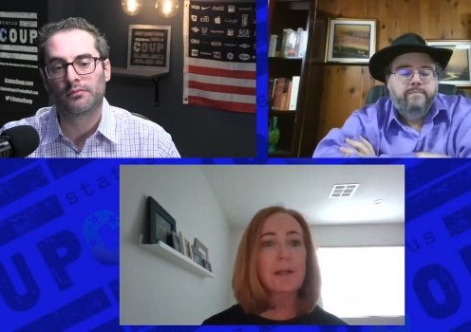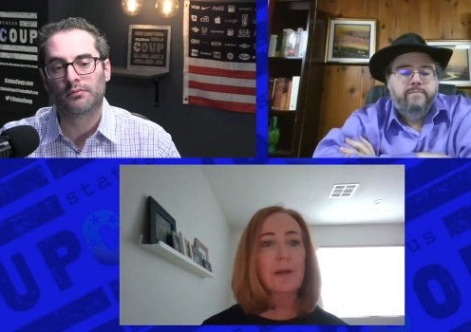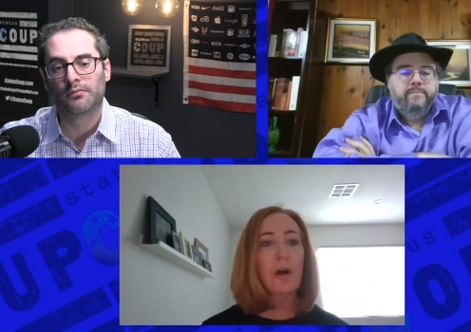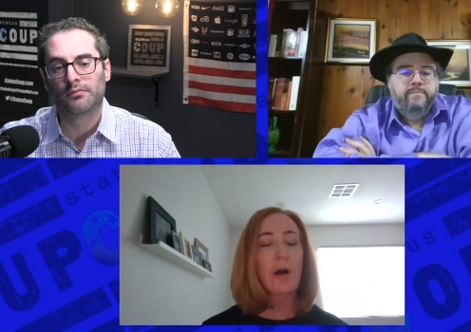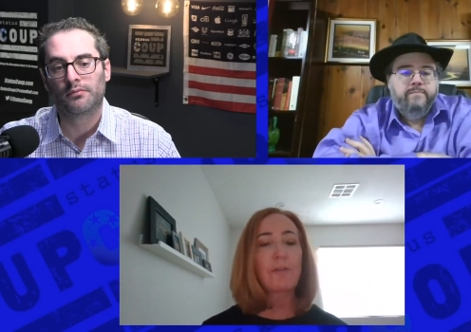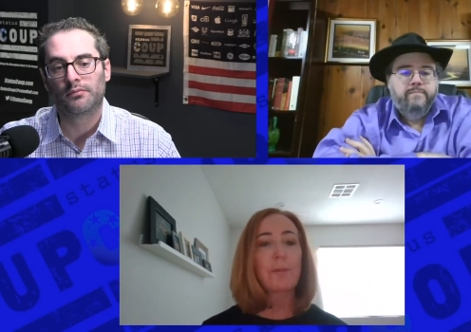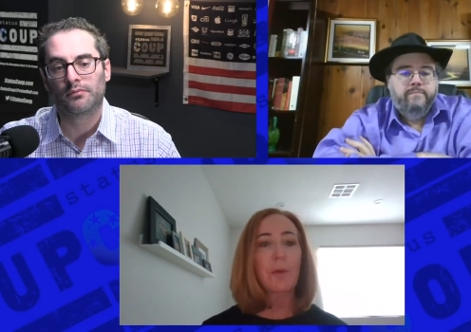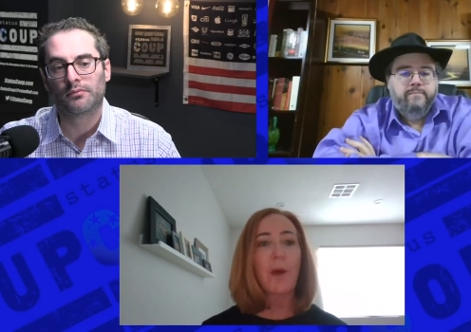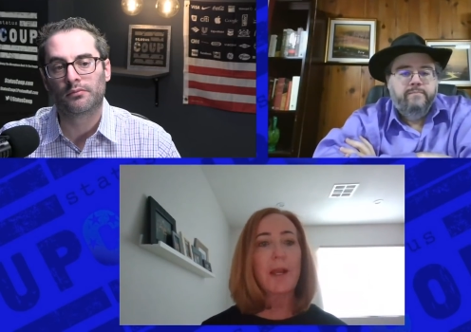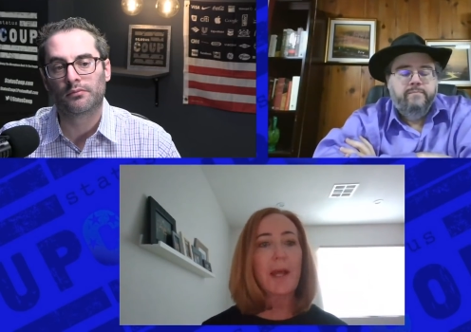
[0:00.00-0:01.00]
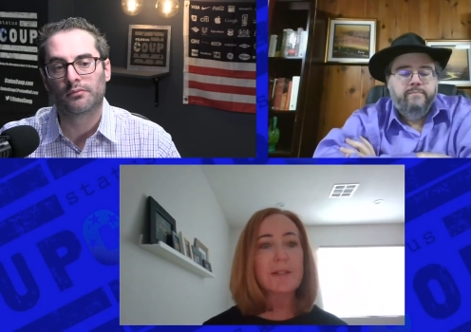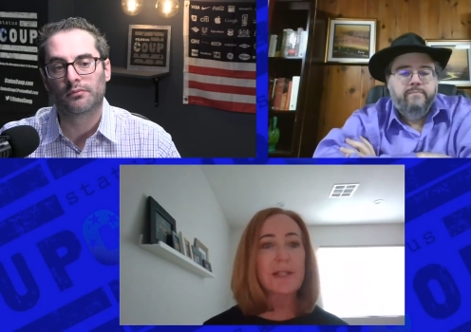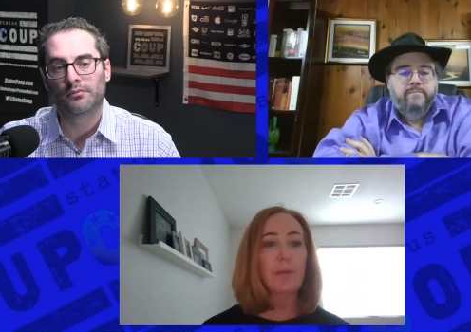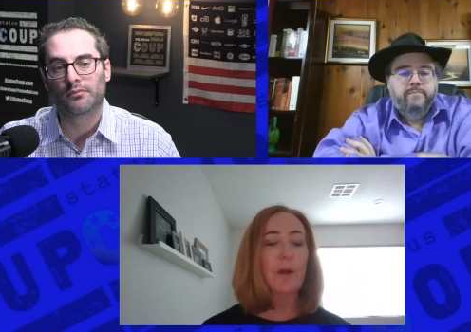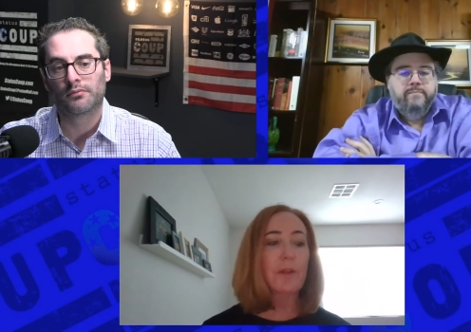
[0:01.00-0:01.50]
Speaker 1: a call from the White House.
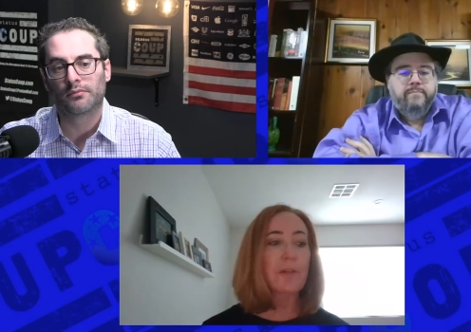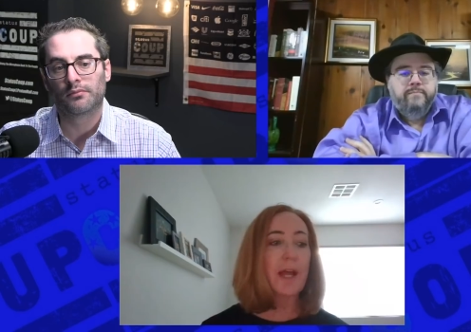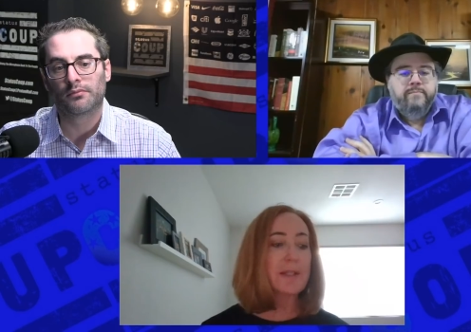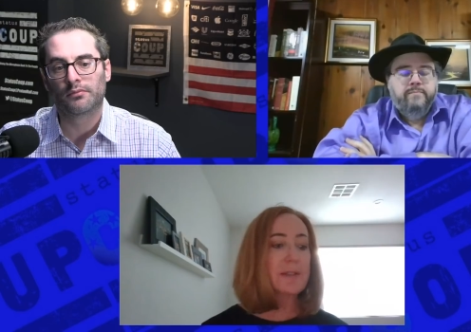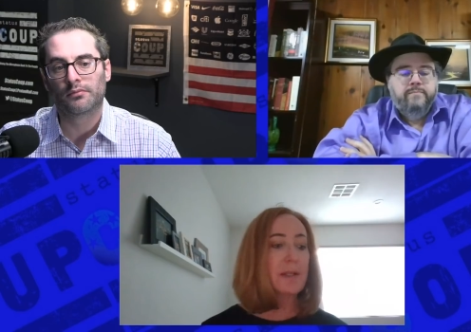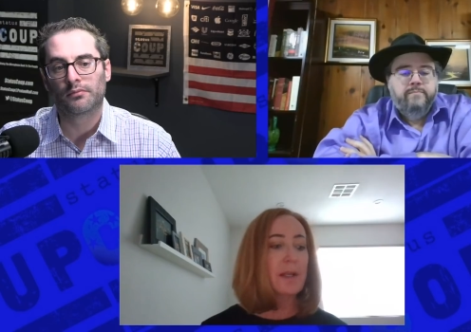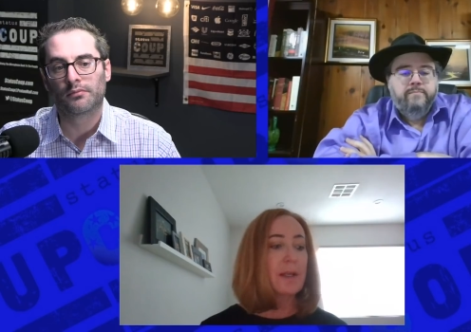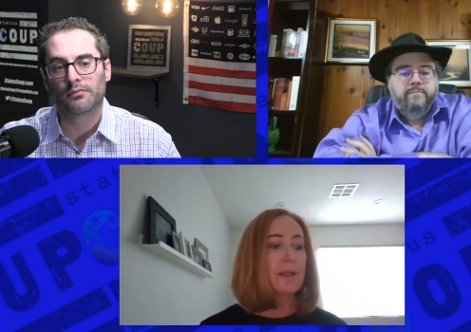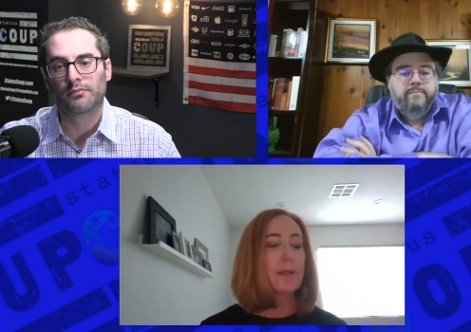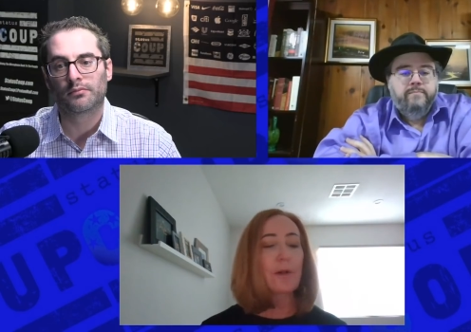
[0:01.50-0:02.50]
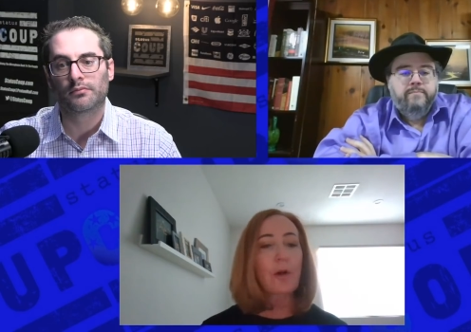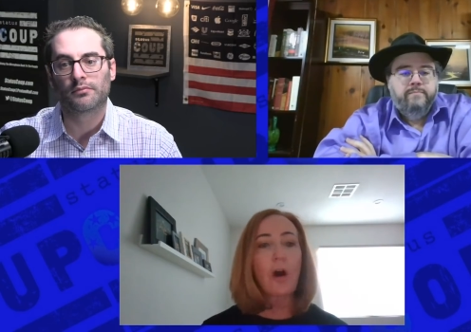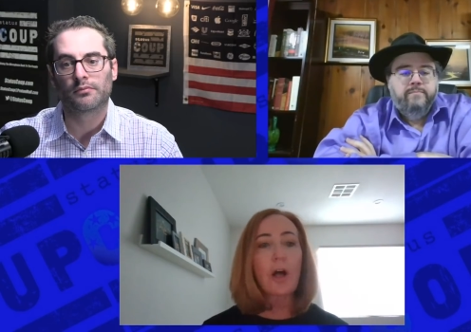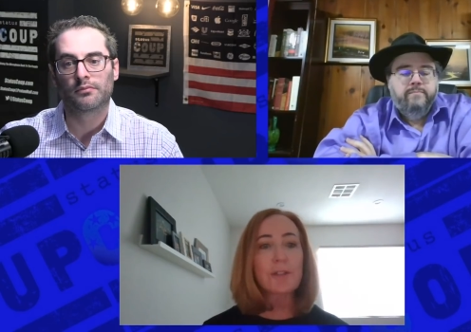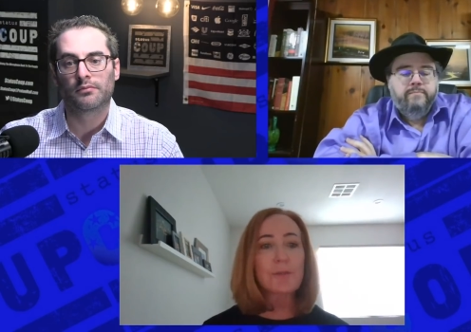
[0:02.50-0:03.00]
Now, whether that's, you know,
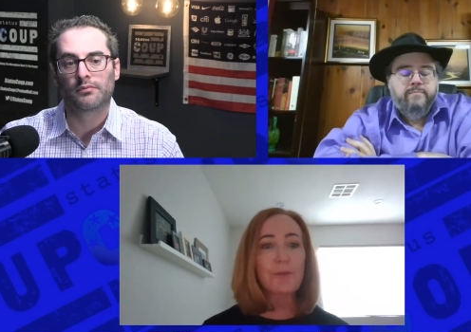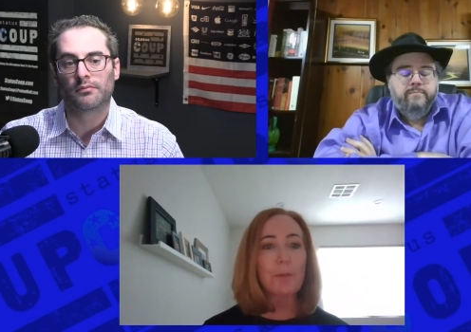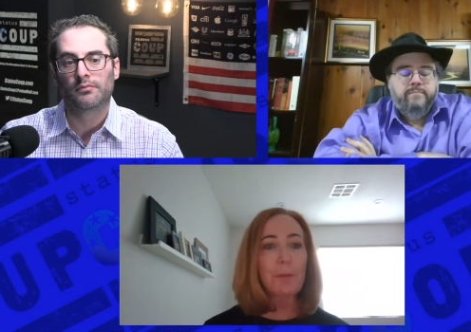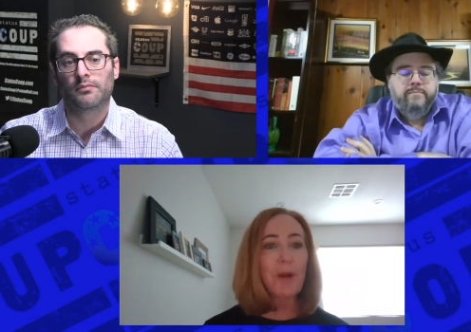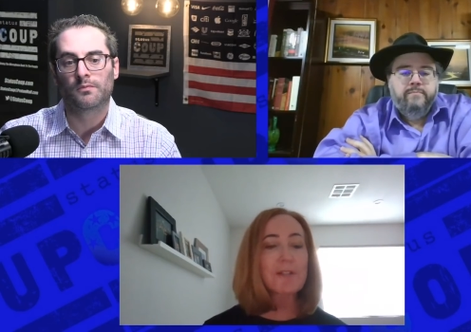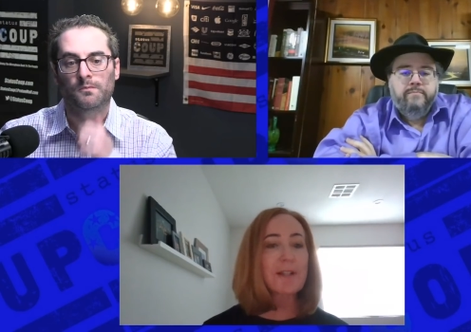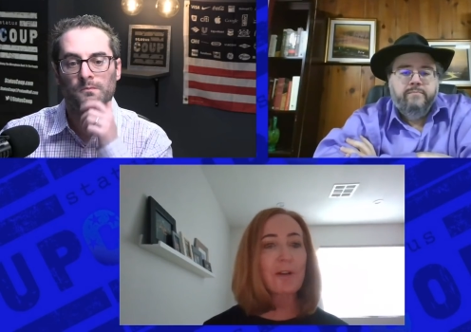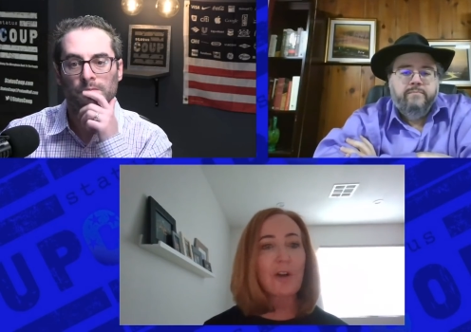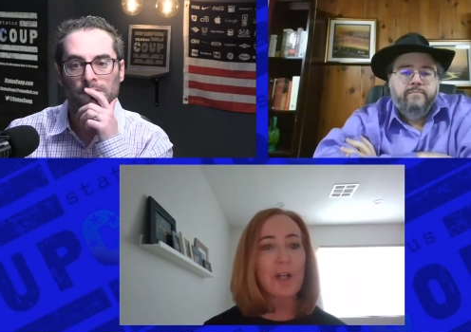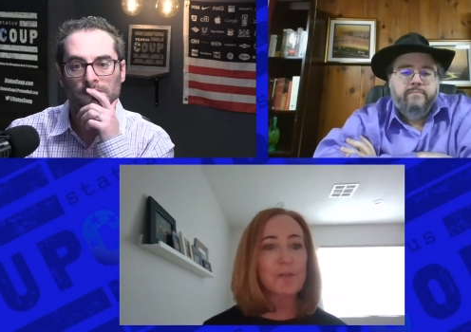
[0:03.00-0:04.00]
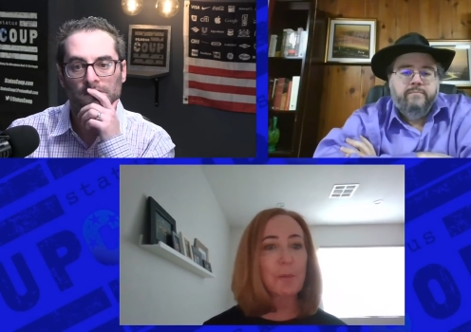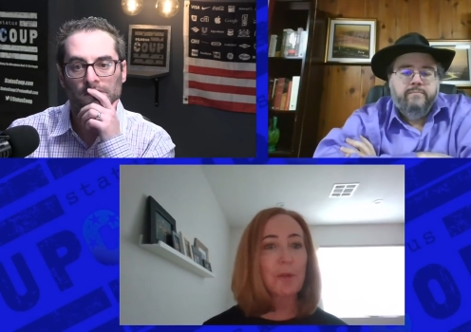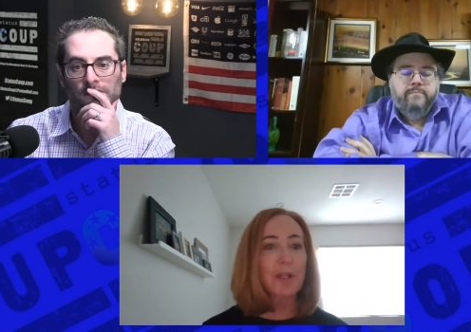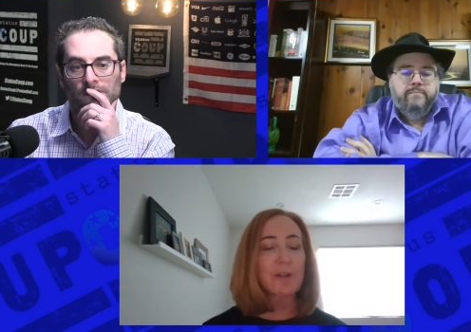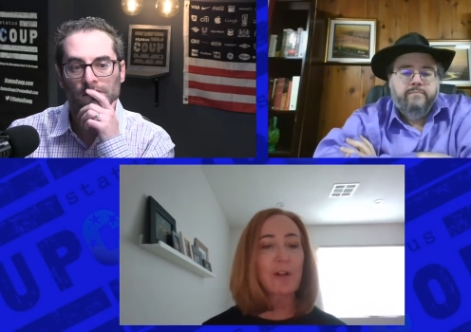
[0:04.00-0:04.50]
calls from the president or calls from
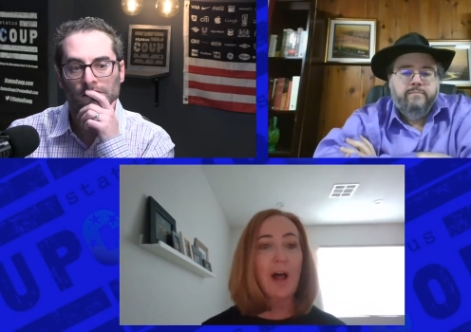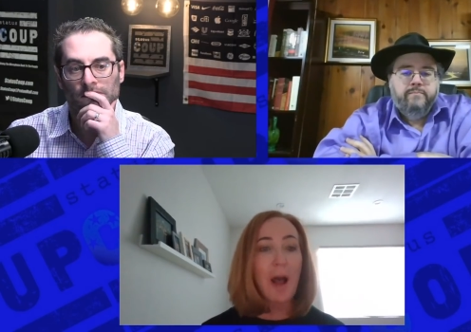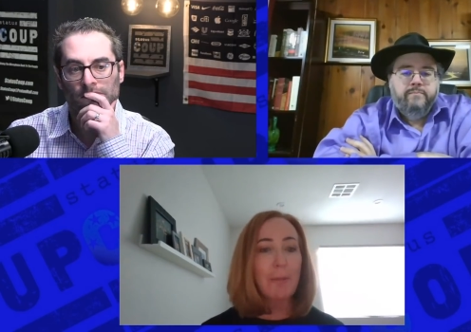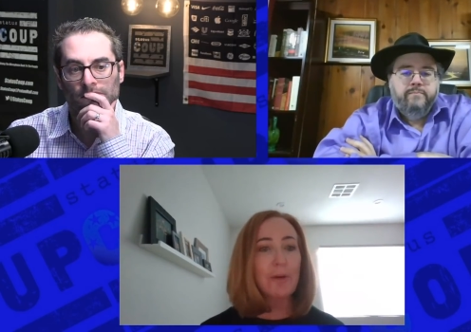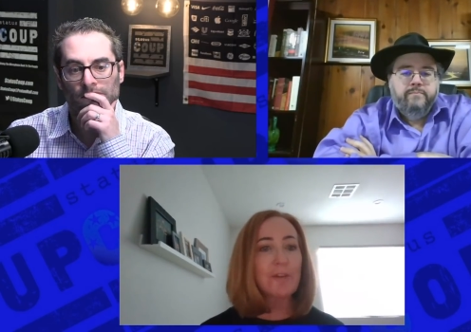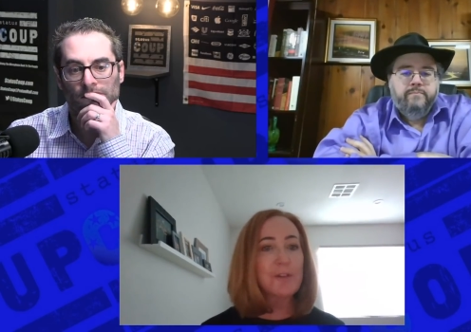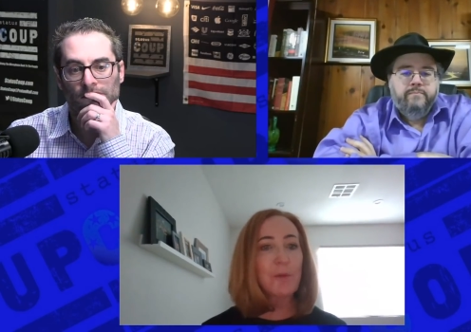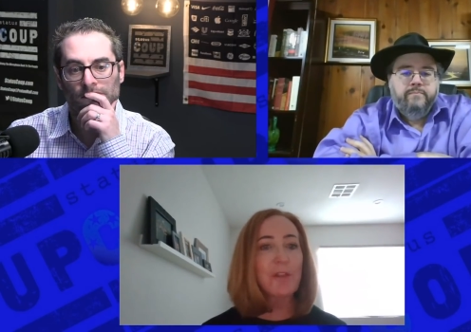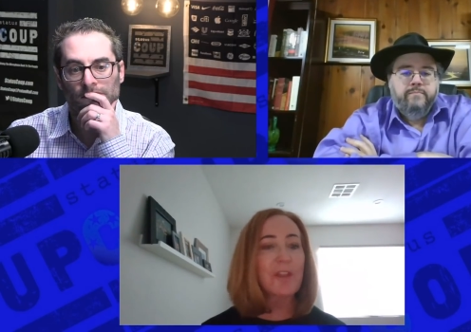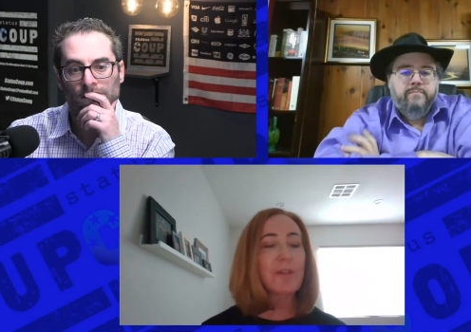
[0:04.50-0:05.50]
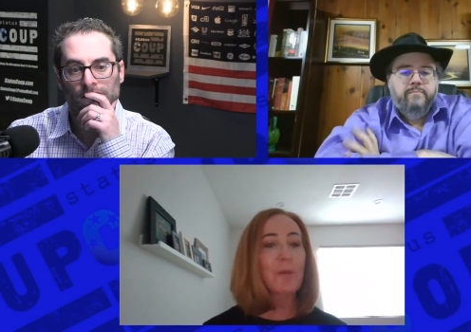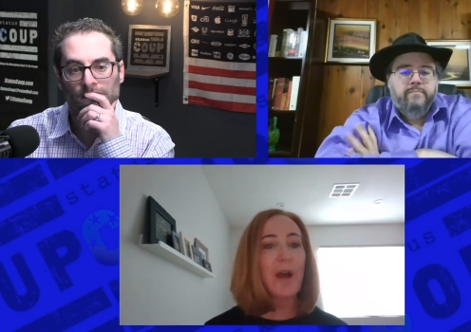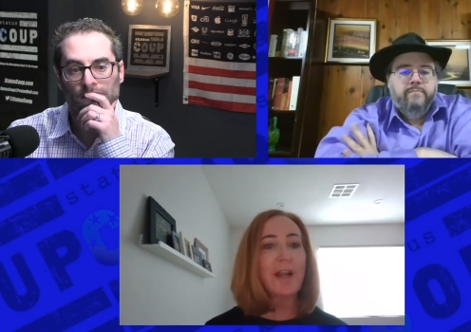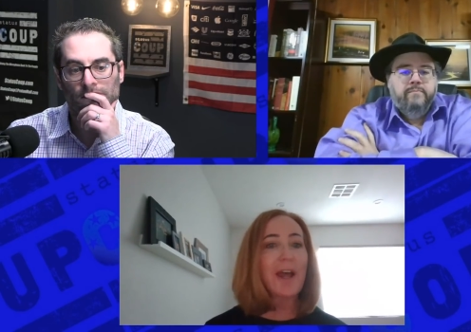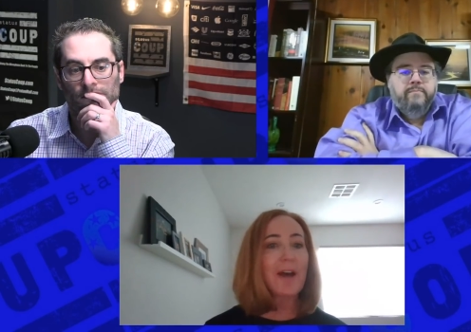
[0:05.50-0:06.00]
political operatives within the
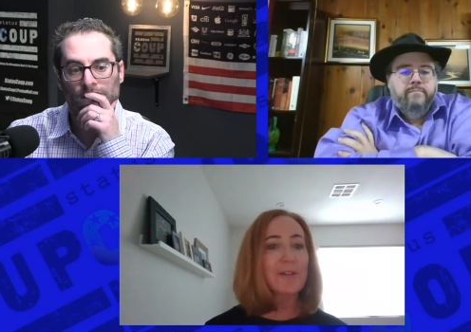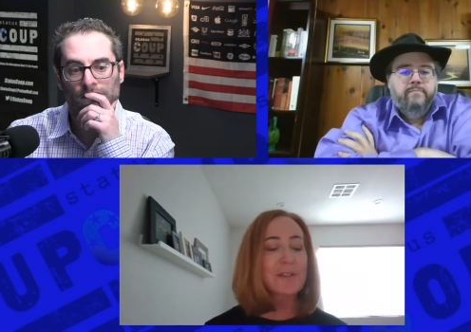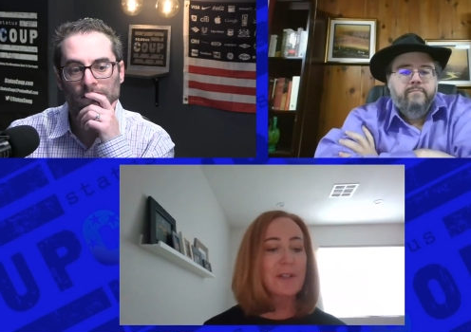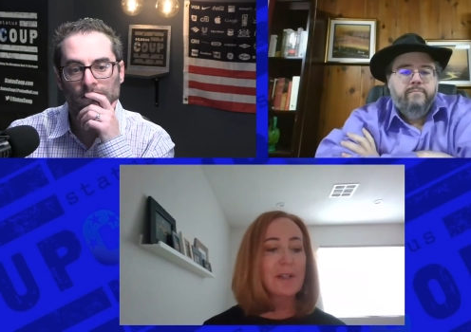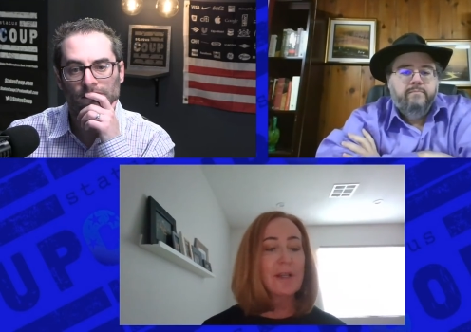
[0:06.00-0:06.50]
White House,